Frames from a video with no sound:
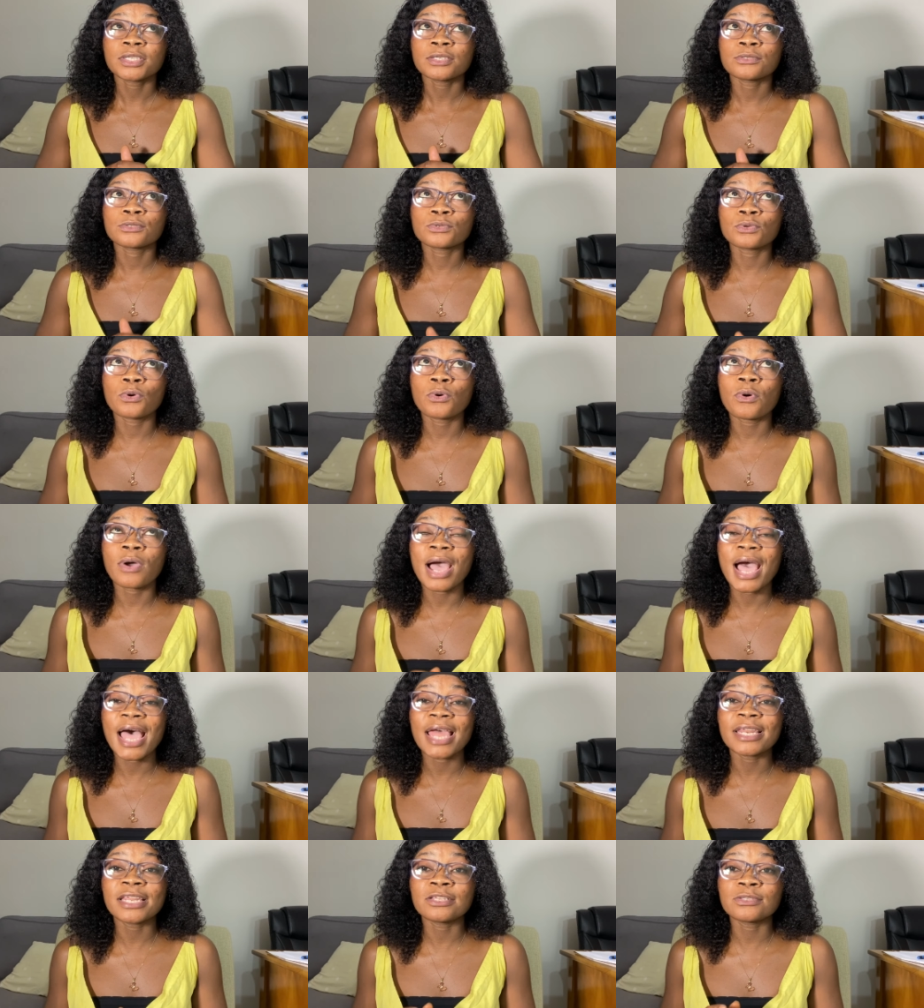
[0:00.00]
So
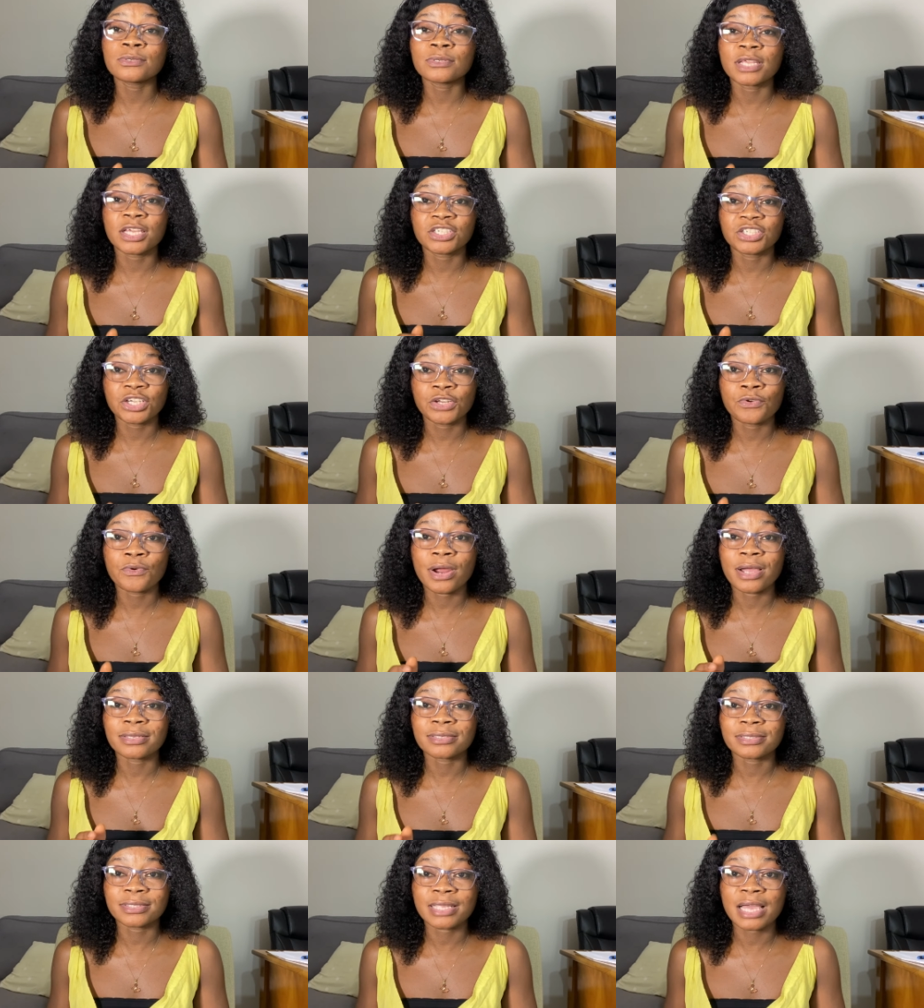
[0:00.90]
adding to the
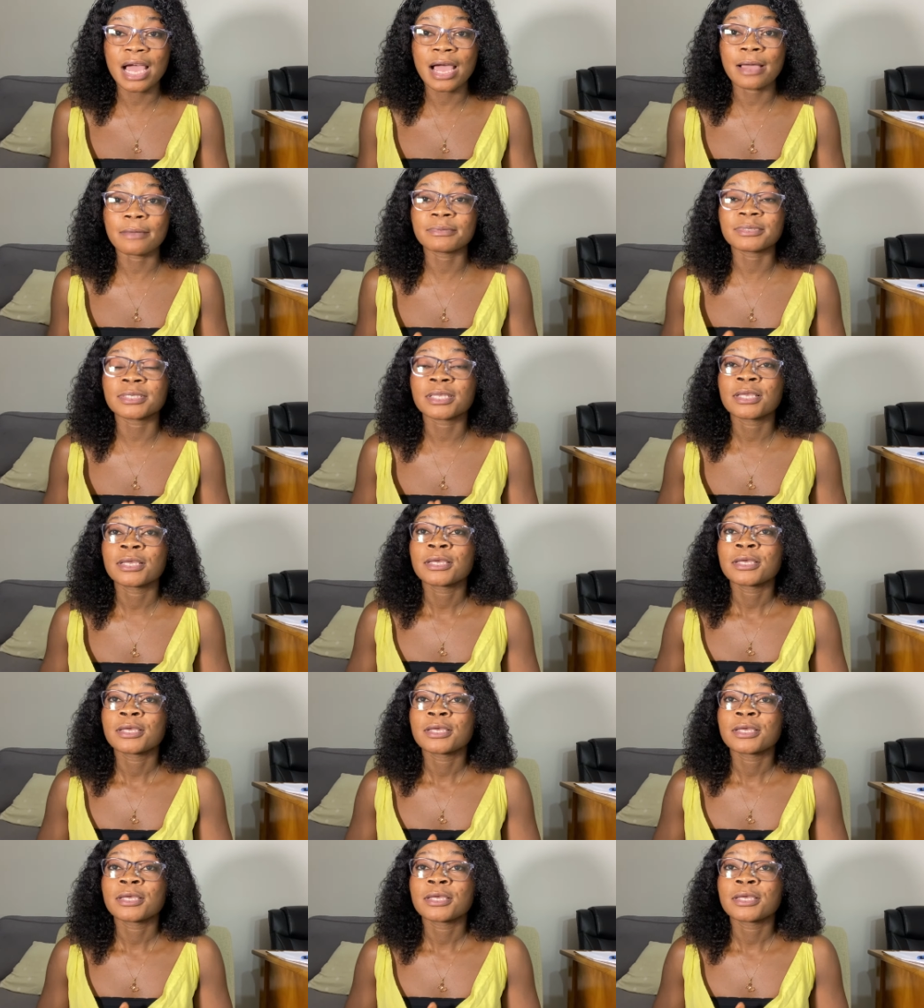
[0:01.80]
general steps,